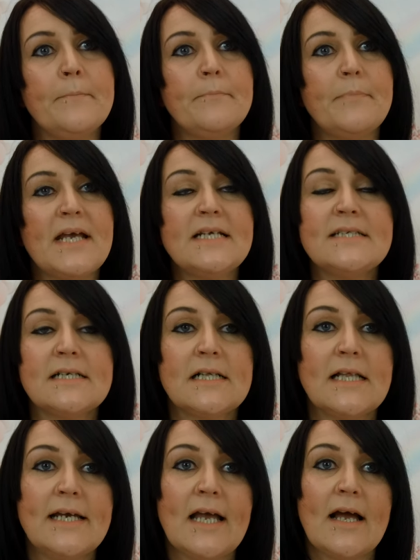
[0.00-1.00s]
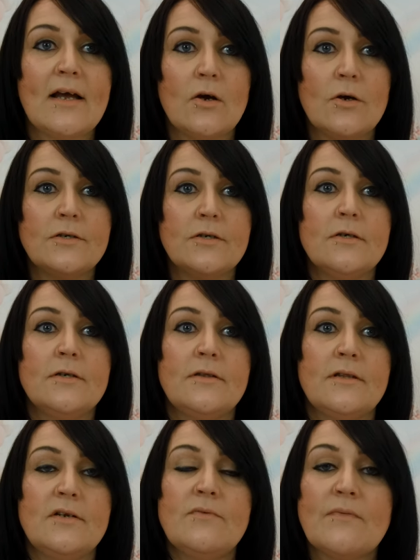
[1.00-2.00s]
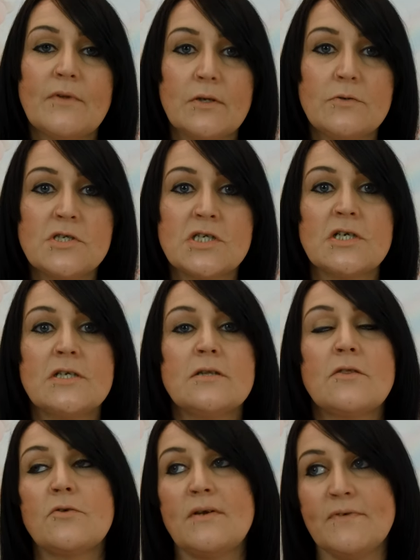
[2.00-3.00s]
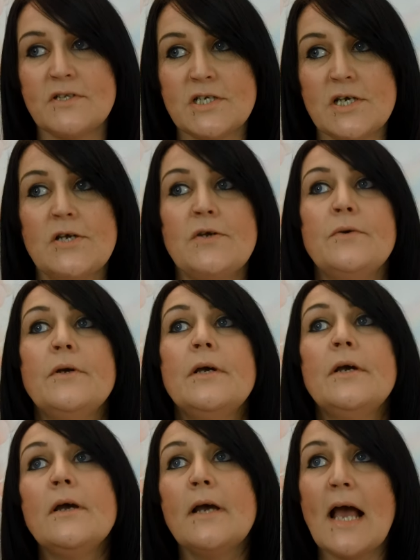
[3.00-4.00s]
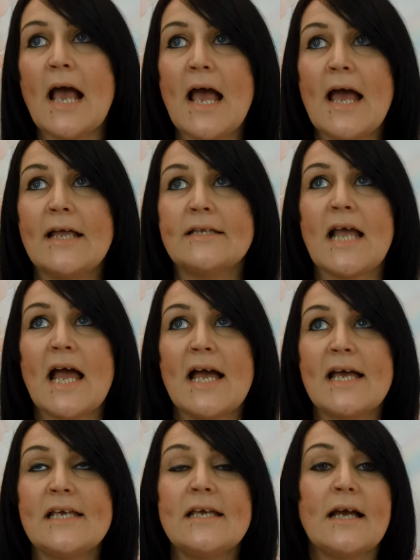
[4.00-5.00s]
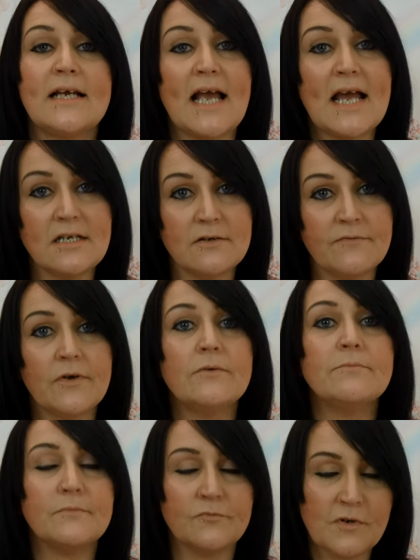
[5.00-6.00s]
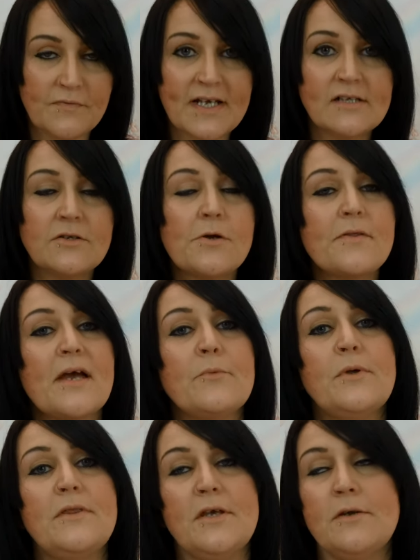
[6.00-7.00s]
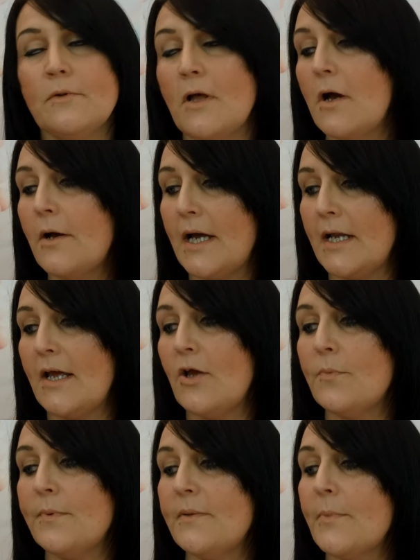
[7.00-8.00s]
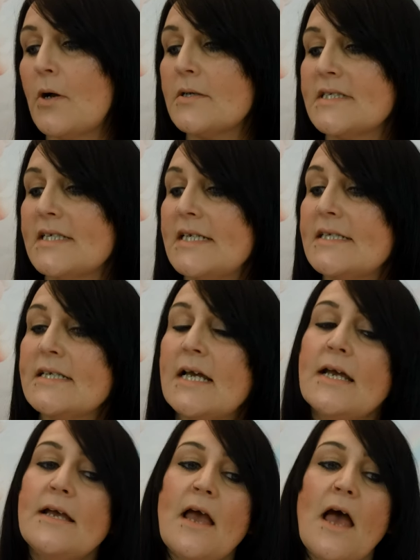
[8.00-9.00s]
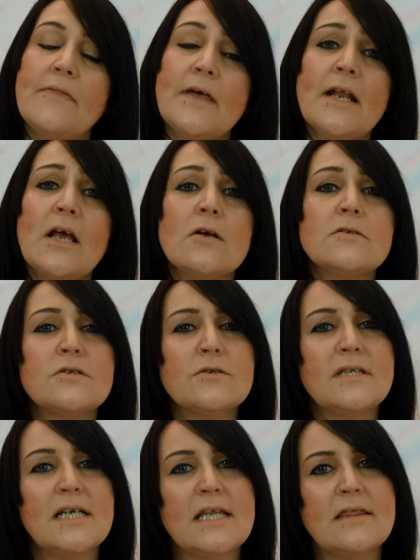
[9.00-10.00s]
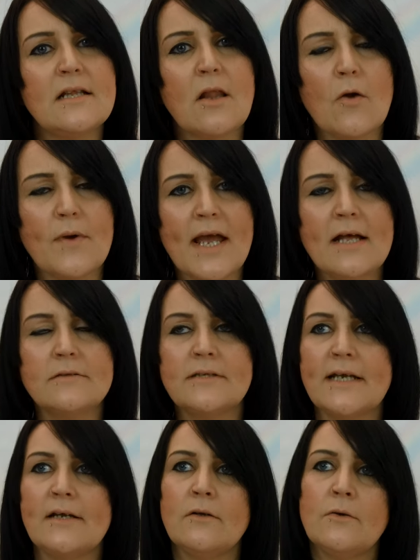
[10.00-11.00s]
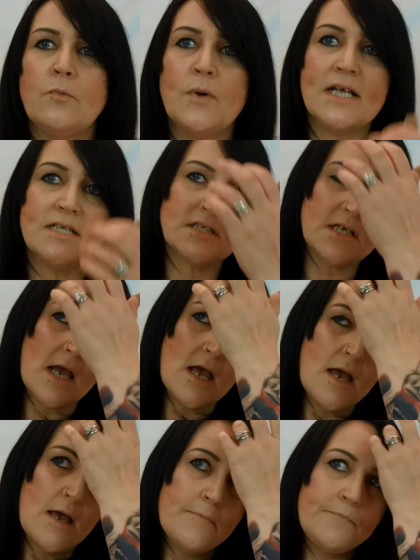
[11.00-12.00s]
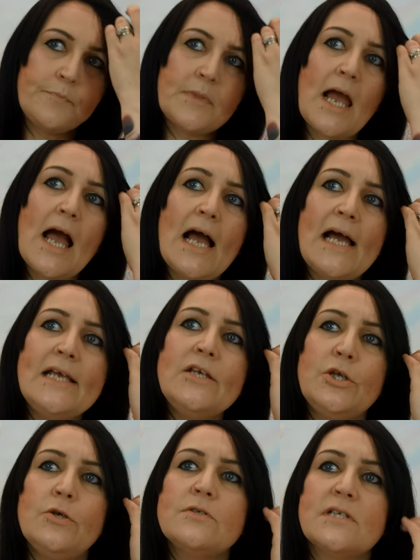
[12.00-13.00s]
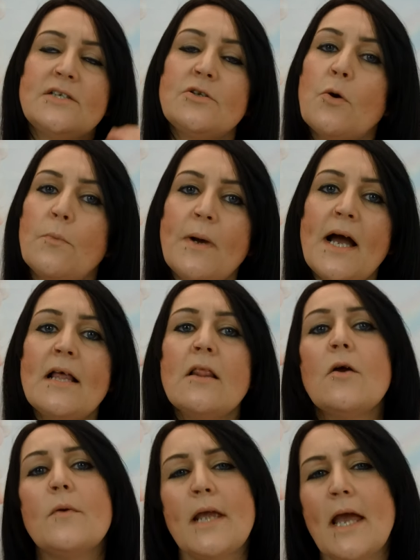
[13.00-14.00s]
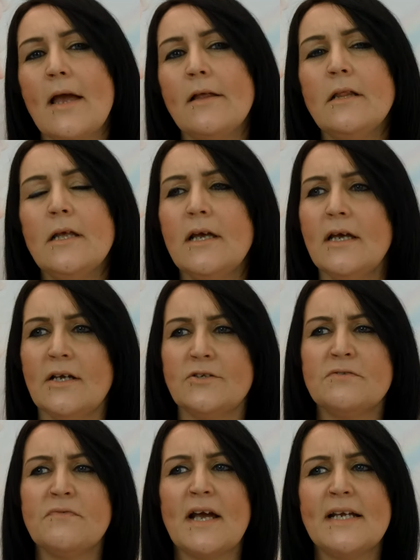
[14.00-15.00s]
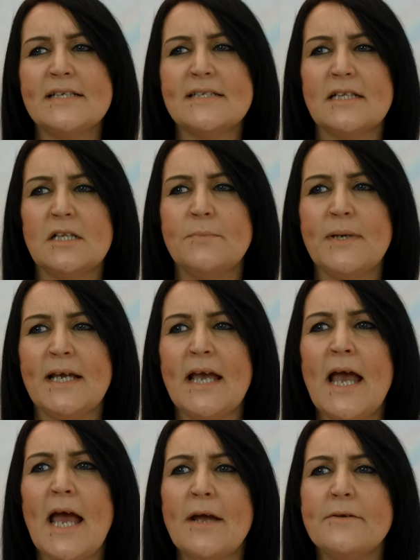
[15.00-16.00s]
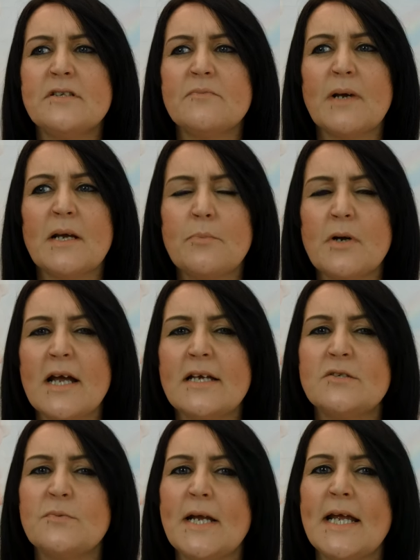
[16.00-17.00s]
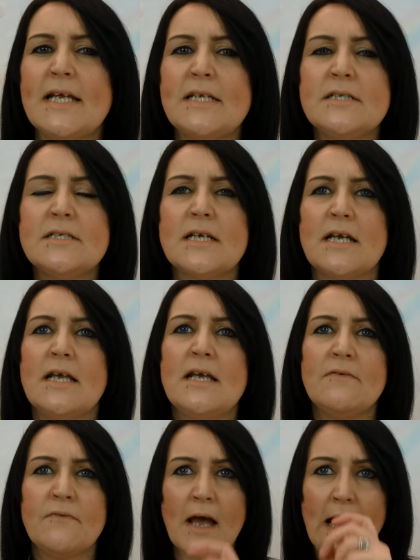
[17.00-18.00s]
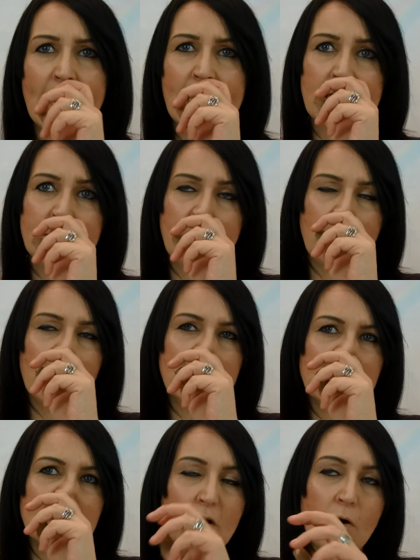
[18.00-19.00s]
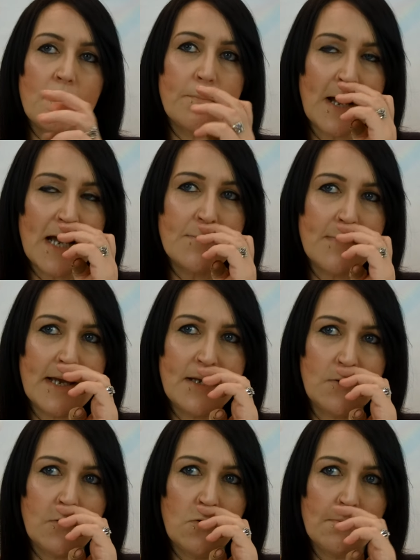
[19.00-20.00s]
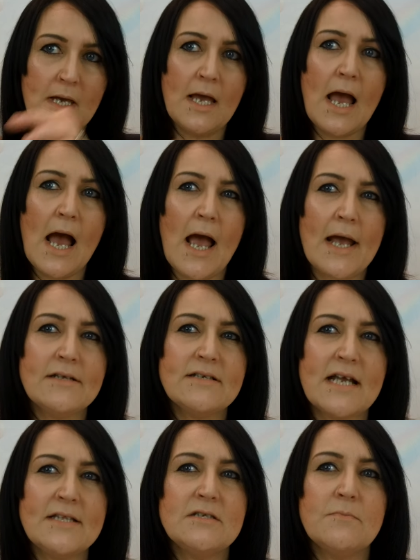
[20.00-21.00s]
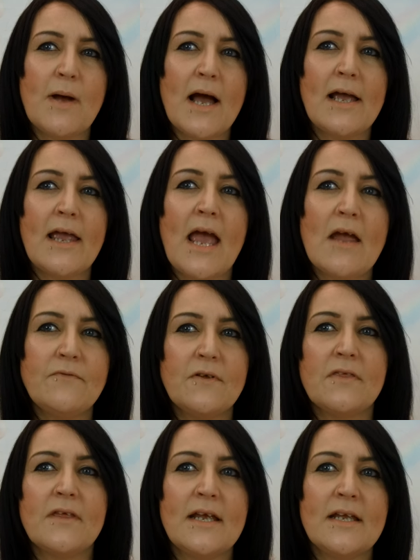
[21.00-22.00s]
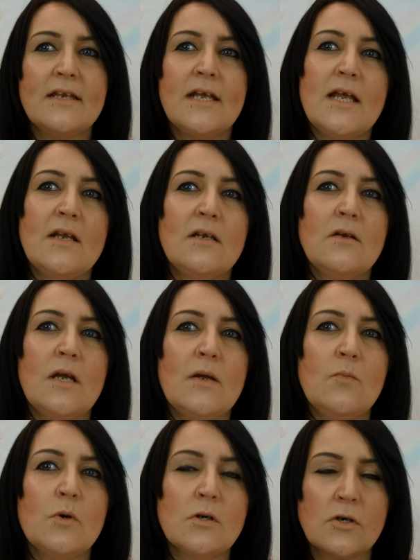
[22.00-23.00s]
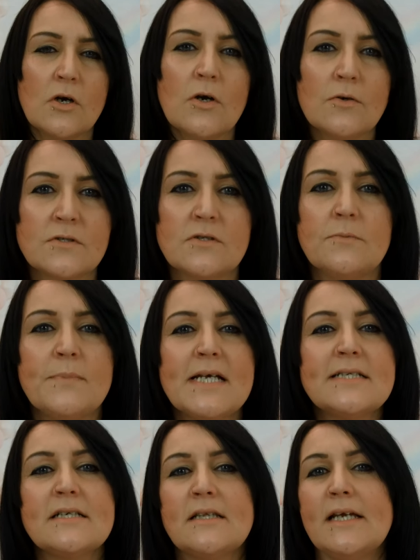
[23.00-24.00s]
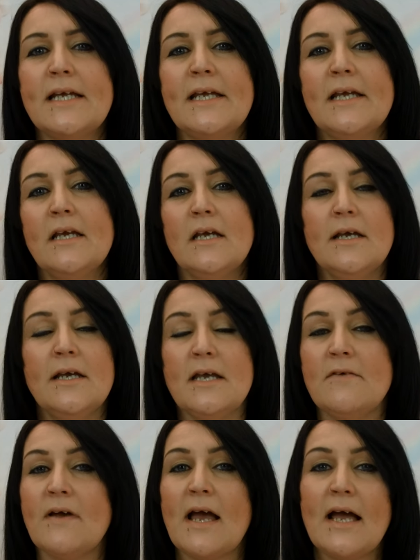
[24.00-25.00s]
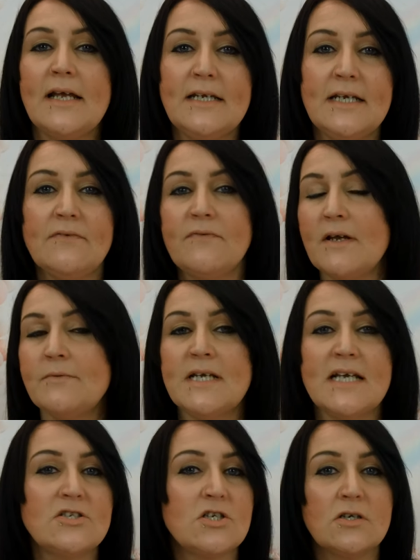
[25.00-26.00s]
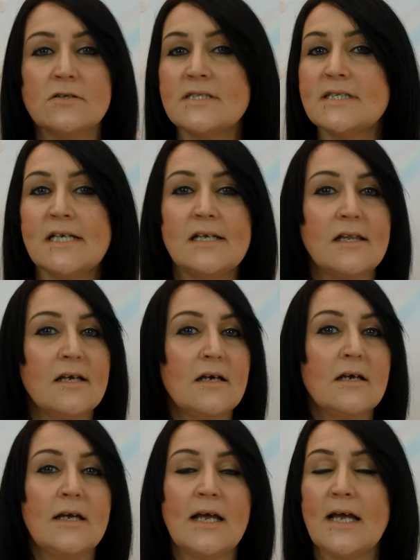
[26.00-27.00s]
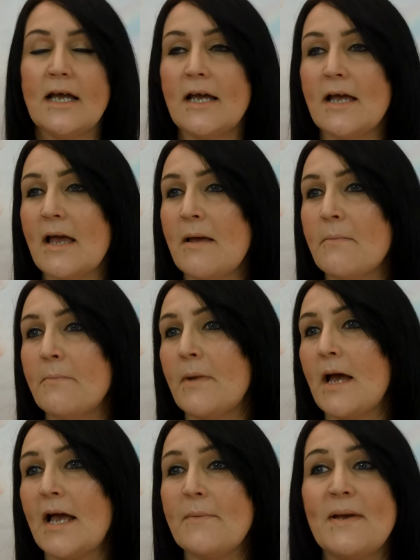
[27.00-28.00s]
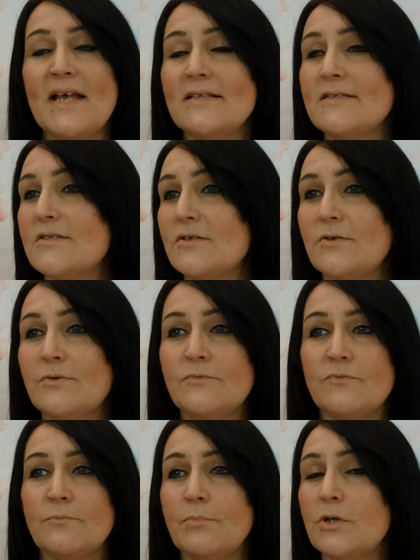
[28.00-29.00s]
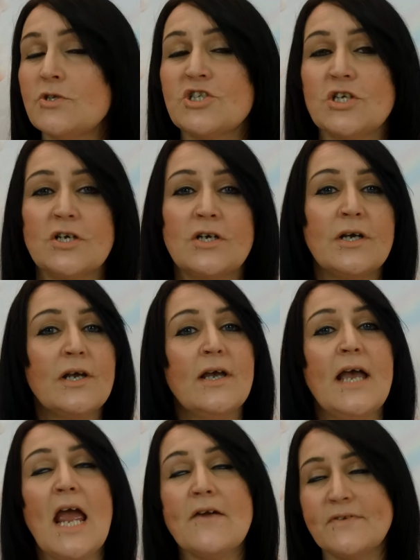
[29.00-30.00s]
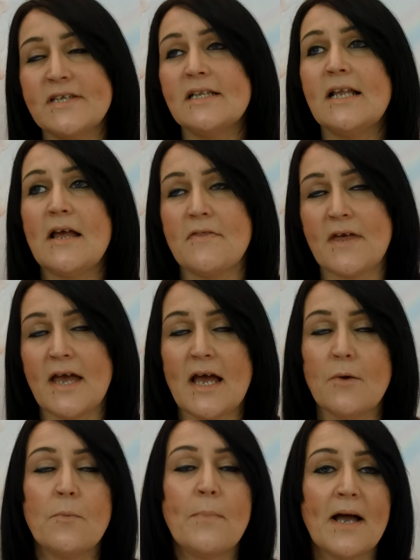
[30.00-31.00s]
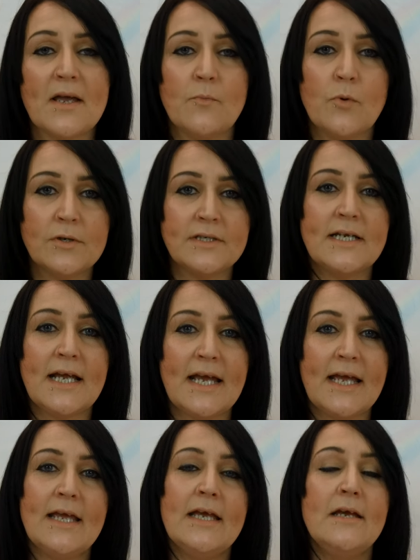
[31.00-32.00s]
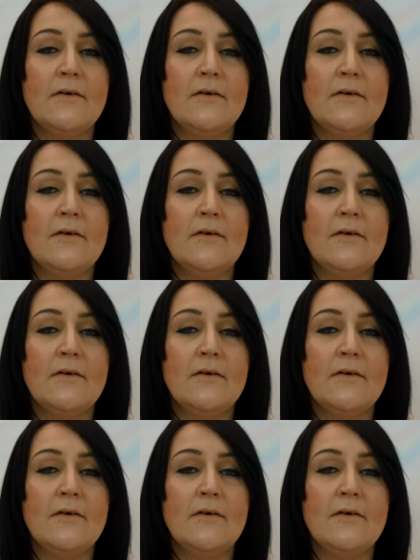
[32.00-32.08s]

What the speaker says: Basically, I ordered the Revolution 3 for 2, and I kind of revealed all that with you lot, and I opened the boxes, and then I also did the L'Oreal deal, which I usually don't buy L'Oreal, just find it's a little bit out of my price range. If I want to go and buy makeup, I tend to buy everything in one go. So basically, if I need foundation, concealer, eye pencil, blusher, everything like that, I will buy in one day.